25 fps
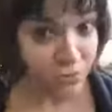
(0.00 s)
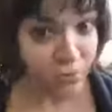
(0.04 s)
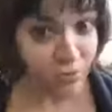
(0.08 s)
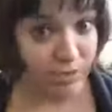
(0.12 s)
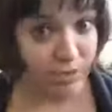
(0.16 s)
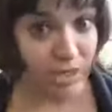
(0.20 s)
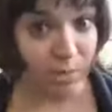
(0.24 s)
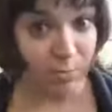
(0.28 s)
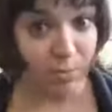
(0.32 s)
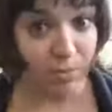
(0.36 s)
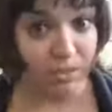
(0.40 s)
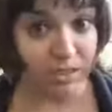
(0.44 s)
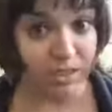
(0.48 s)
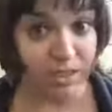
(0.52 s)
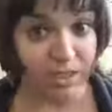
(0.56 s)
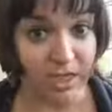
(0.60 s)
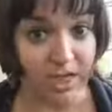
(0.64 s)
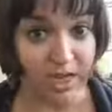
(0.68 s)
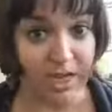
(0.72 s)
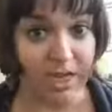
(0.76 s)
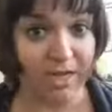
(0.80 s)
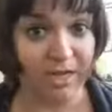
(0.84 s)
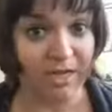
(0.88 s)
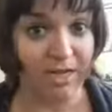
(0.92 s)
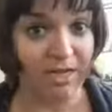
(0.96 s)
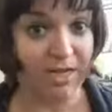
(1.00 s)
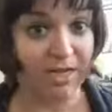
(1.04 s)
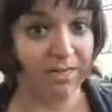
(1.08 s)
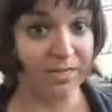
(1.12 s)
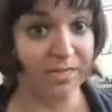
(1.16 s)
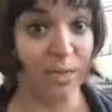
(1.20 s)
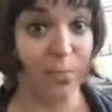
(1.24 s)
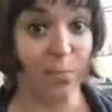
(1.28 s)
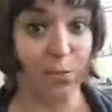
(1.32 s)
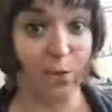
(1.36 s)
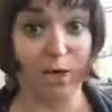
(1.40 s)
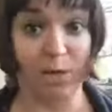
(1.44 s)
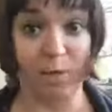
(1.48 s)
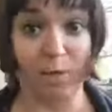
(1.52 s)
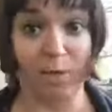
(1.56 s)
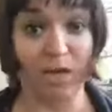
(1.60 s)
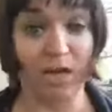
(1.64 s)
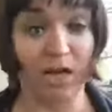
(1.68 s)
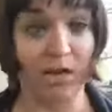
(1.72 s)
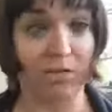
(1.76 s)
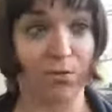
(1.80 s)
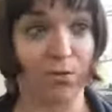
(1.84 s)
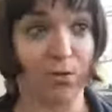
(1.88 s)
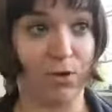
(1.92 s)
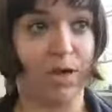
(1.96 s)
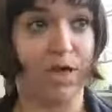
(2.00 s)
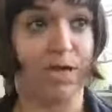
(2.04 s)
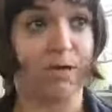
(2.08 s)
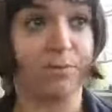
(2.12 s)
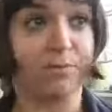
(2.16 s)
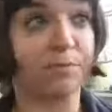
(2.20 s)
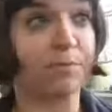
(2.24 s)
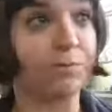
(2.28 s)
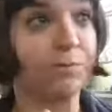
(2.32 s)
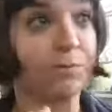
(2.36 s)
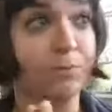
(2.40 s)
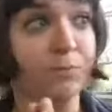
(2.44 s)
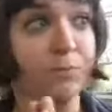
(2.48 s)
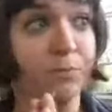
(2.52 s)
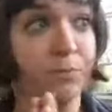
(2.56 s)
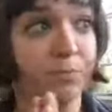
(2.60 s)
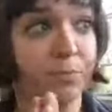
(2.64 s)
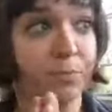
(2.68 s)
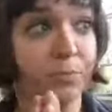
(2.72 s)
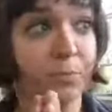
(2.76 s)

So for example, today I said we're going to be covering